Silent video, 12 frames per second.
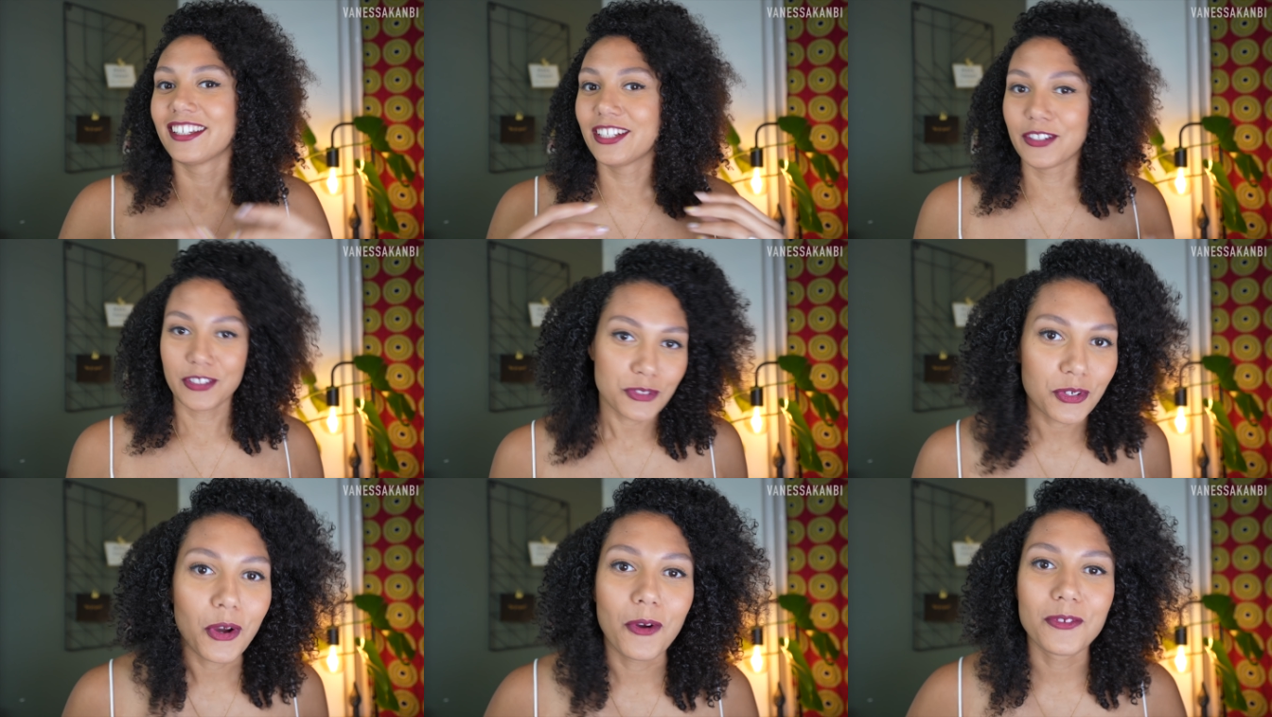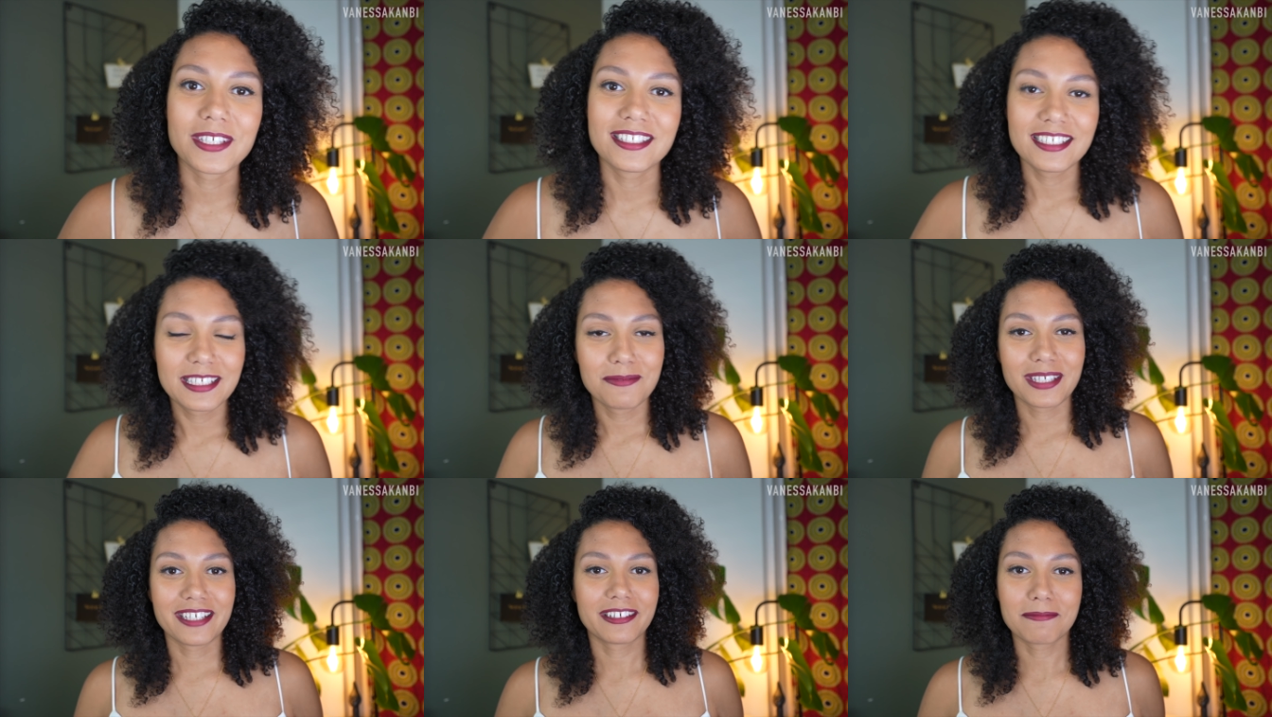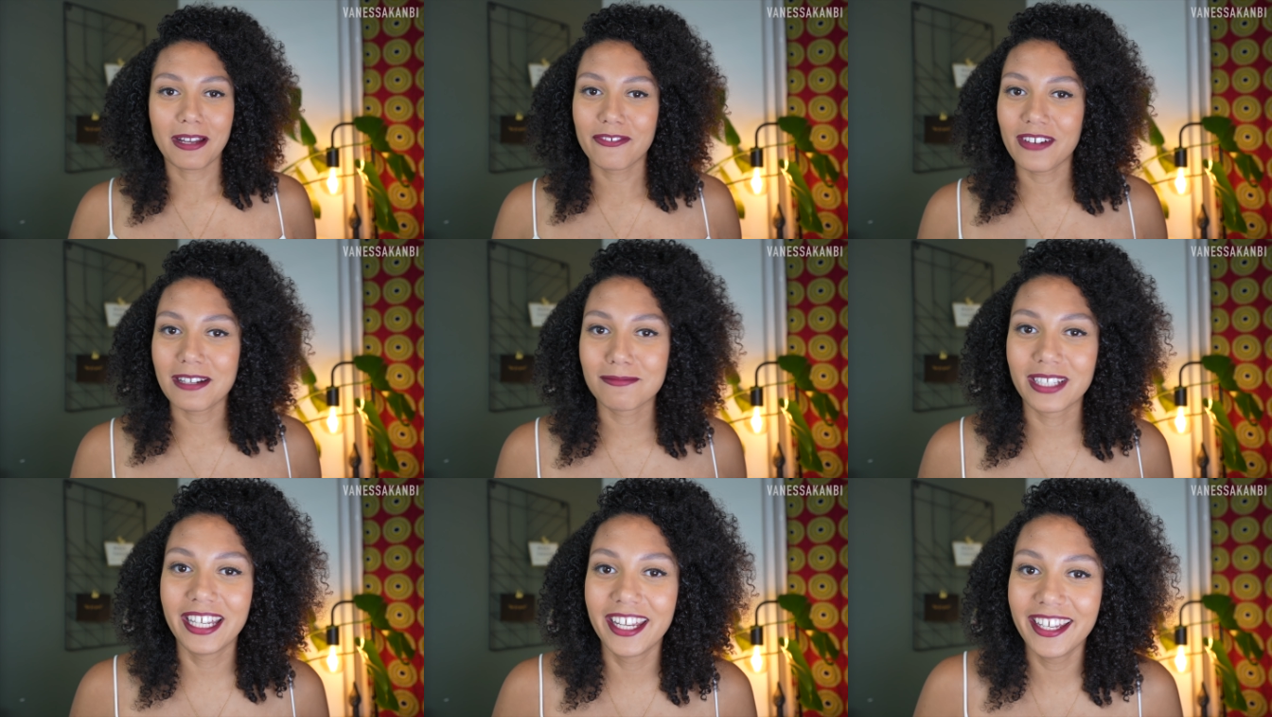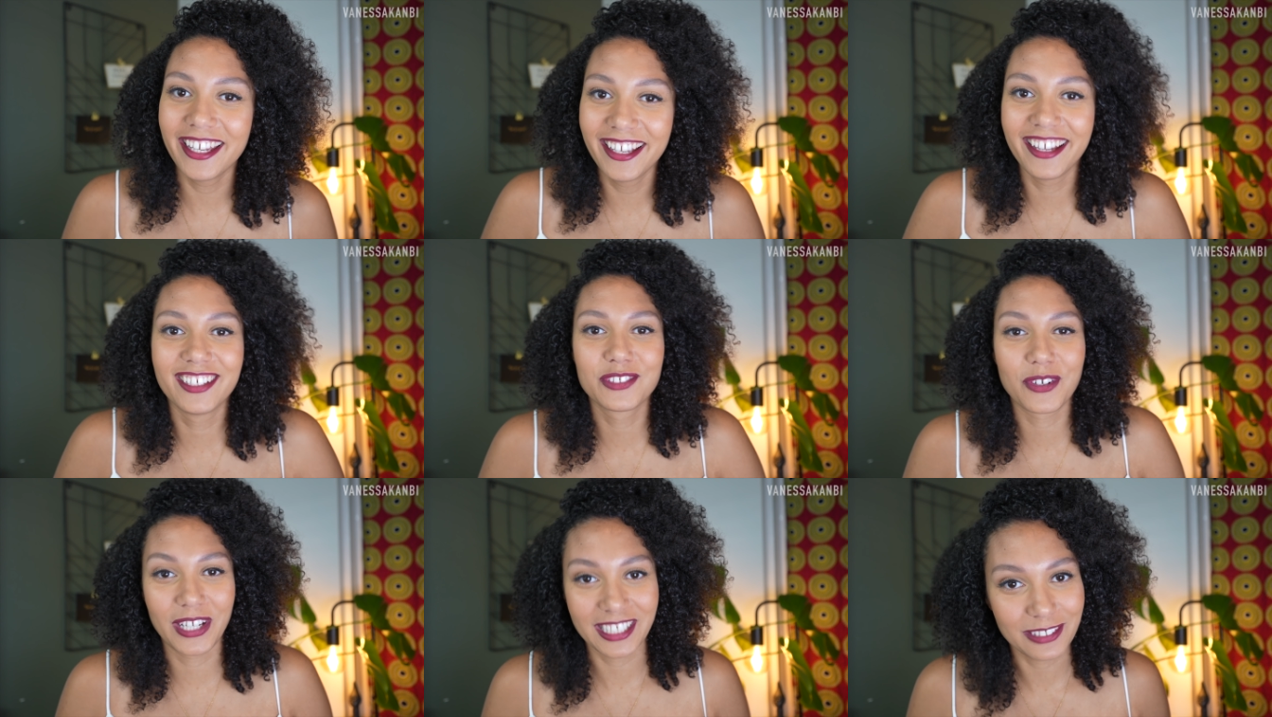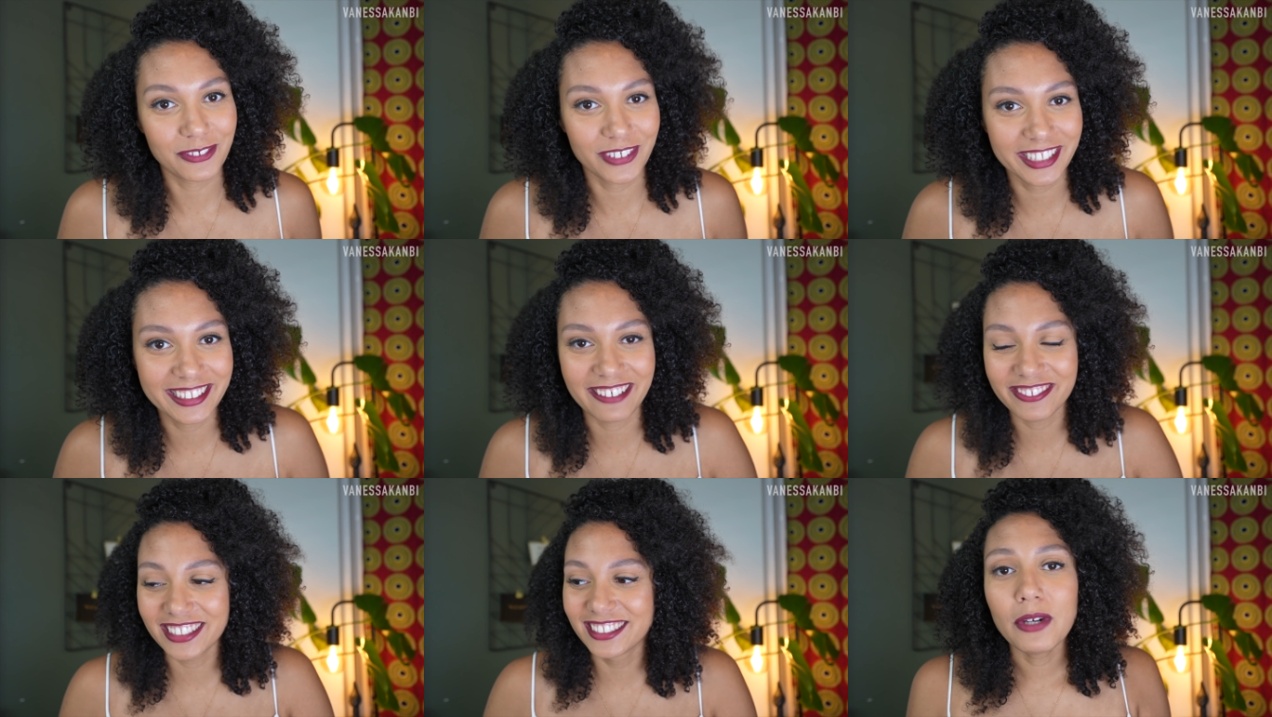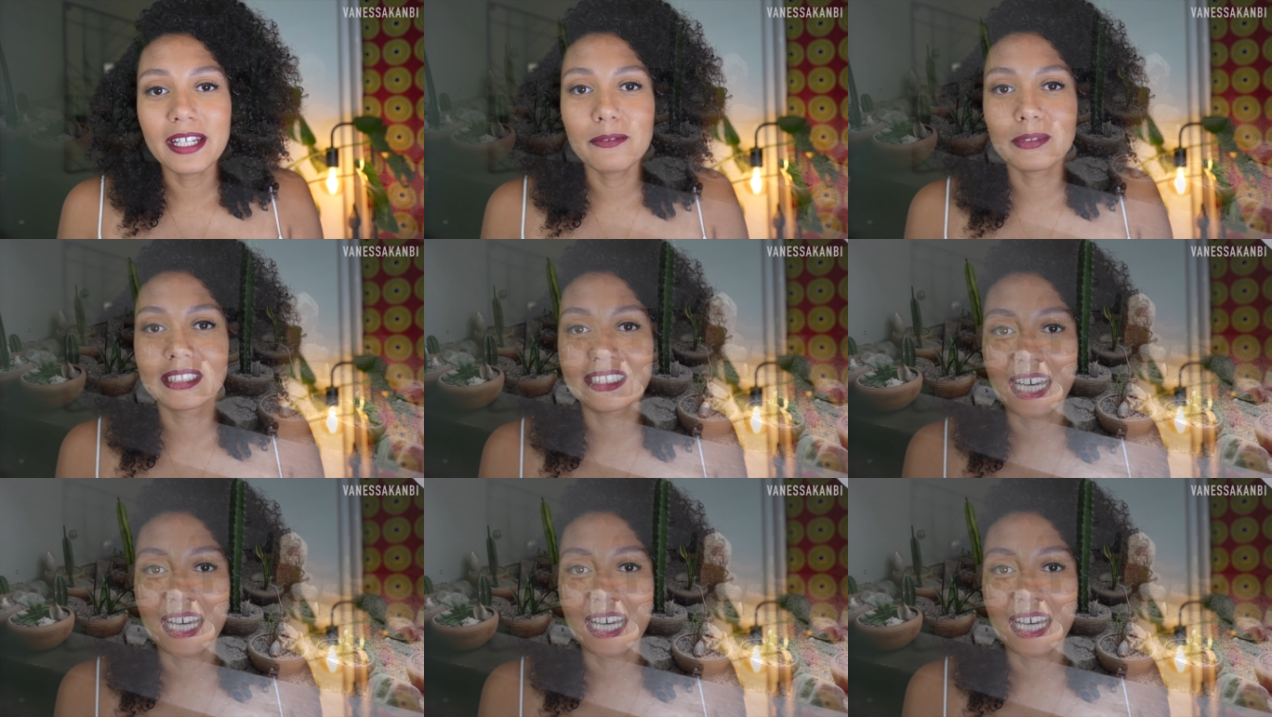you know, I don't always need to be hearing my family twenty-four seven. When it was